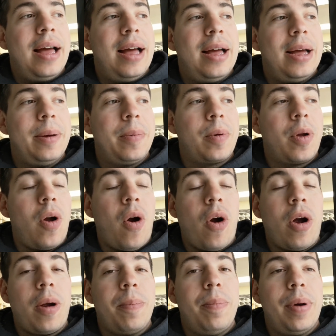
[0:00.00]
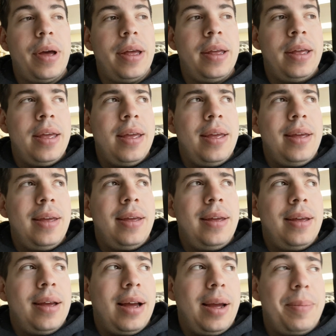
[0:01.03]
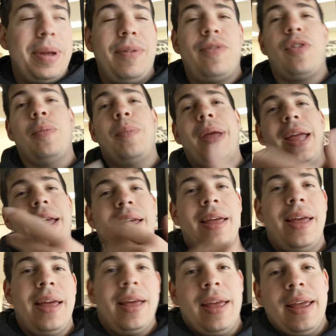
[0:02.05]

uh, car, but I mean, for me,